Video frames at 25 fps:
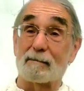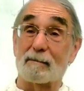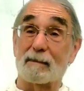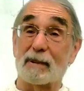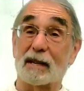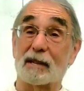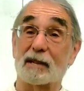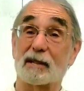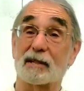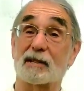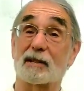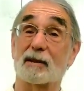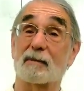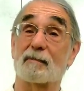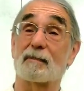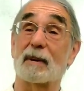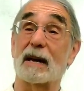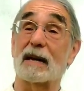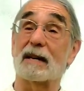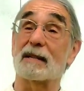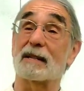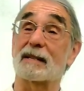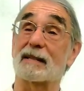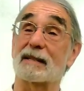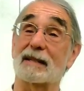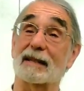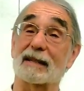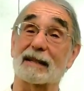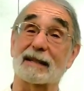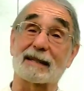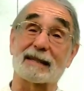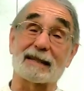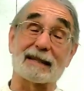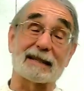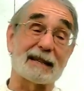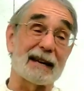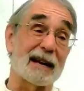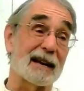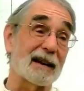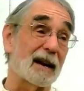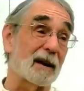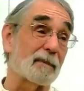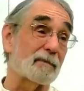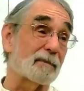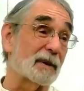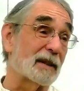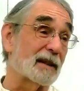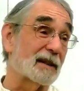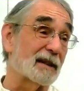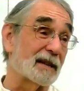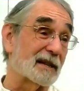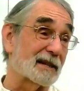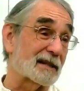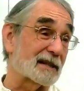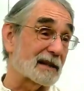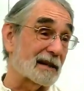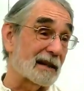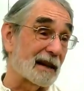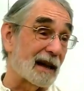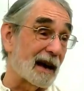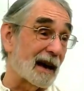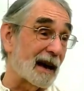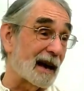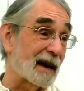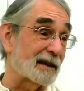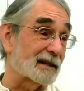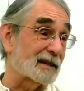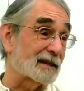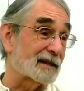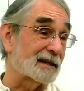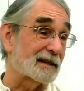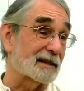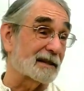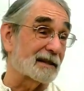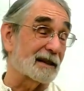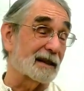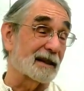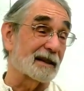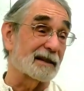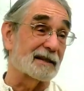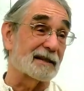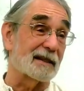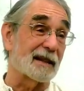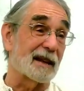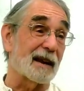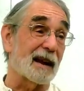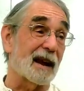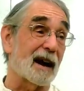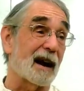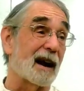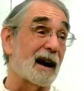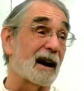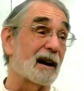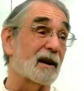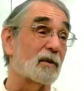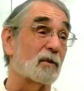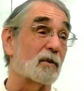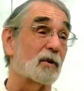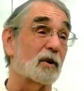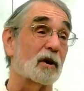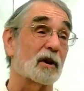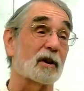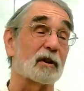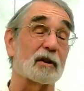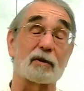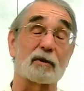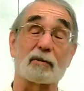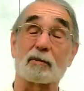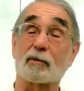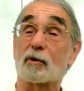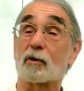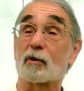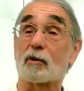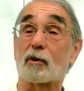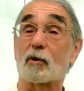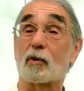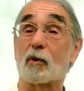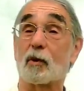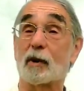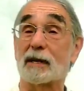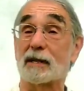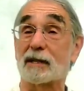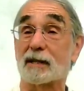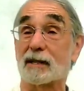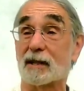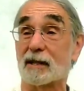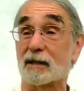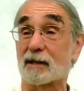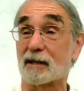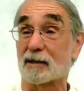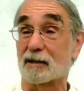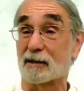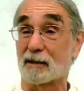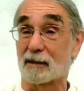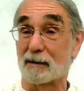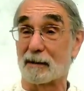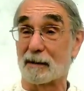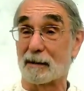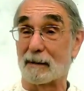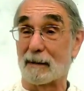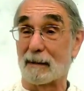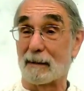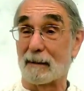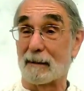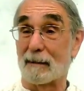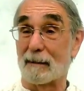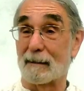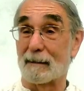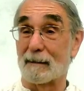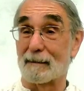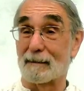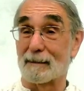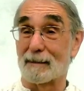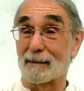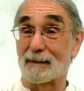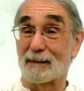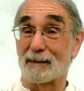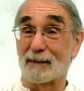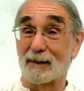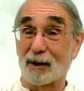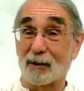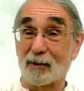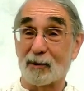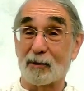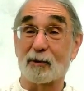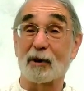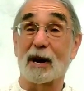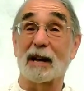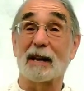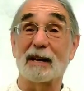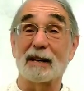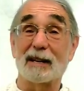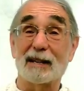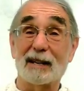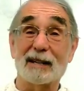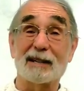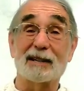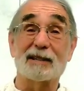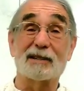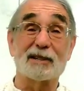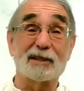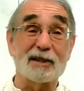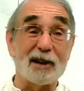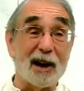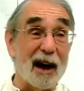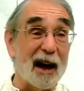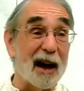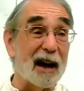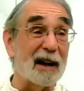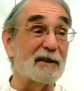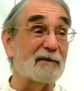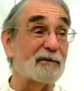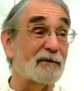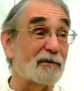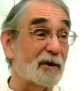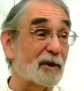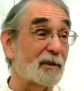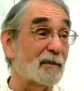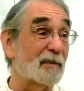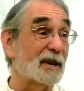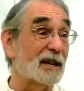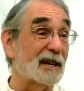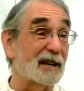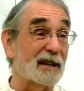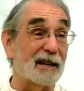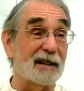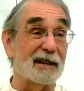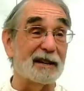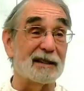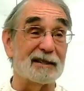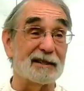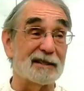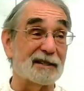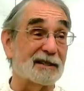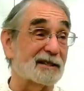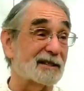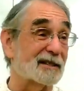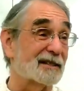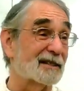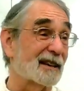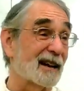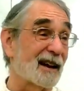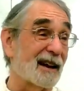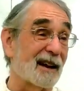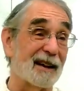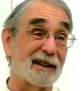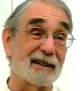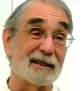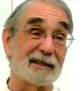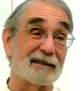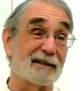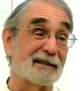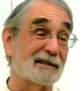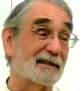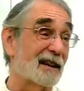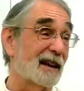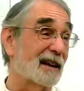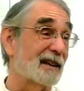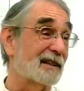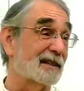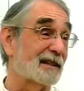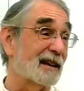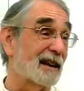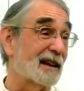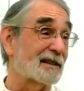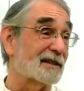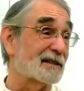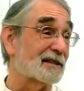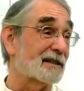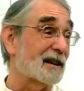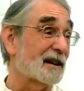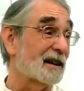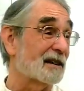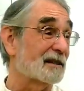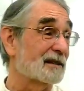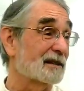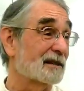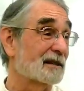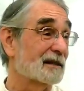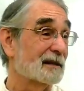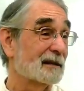because the basic setup in this class is that I work through quizzes. The grading side for me I hate that side.